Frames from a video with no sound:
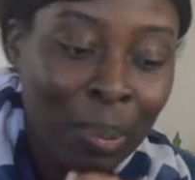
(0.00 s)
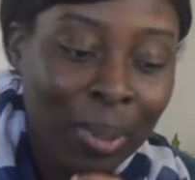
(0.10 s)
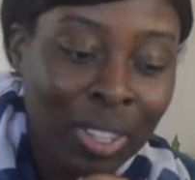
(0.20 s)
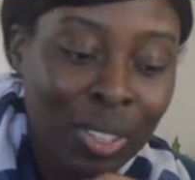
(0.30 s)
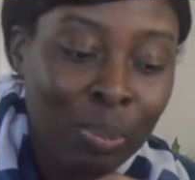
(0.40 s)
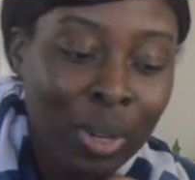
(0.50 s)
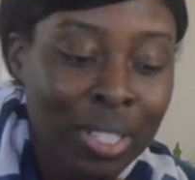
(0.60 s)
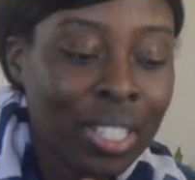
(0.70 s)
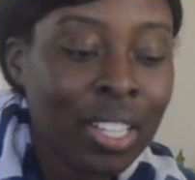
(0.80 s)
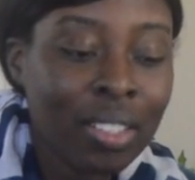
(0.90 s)
But there's a
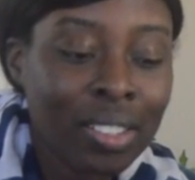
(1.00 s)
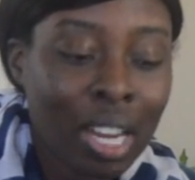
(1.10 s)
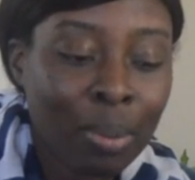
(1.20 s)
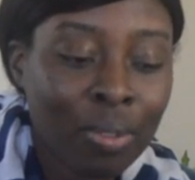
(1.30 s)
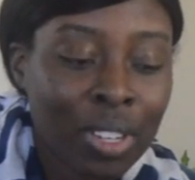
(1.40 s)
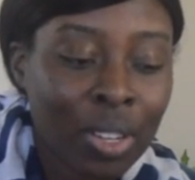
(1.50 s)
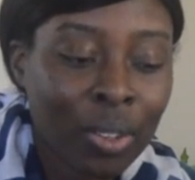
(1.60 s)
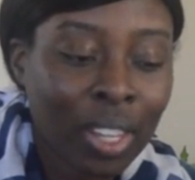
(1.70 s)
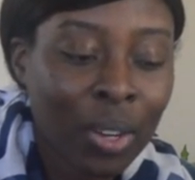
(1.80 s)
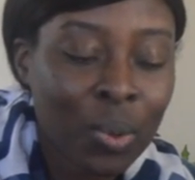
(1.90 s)
particular type of
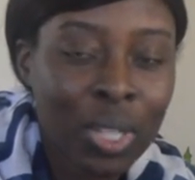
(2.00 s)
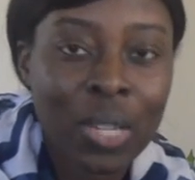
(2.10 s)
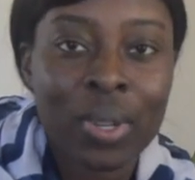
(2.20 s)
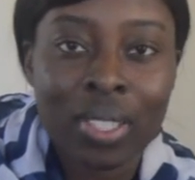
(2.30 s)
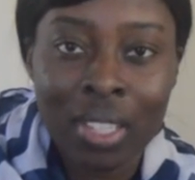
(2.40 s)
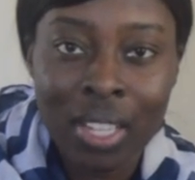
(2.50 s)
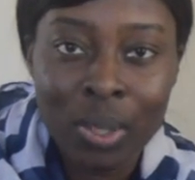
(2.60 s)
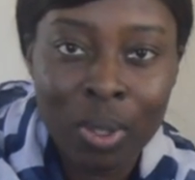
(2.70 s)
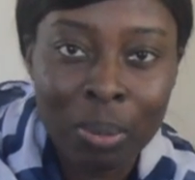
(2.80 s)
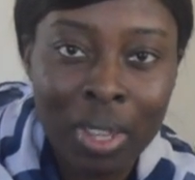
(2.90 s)
video that really
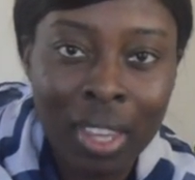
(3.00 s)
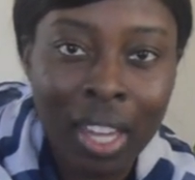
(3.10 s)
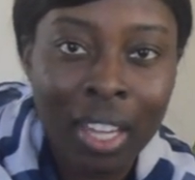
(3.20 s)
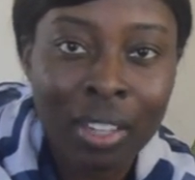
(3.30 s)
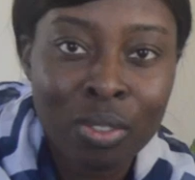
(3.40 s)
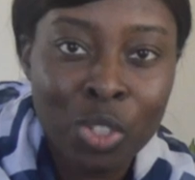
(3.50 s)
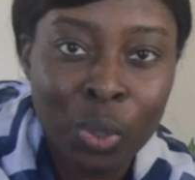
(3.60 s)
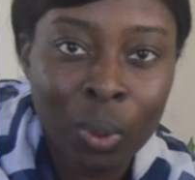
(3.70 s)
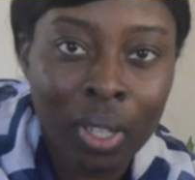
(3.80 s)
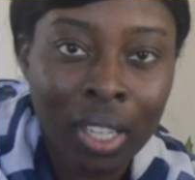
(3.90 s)
resonates with me that I
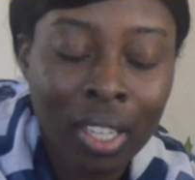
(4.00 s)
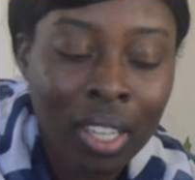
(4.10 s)
enjoy.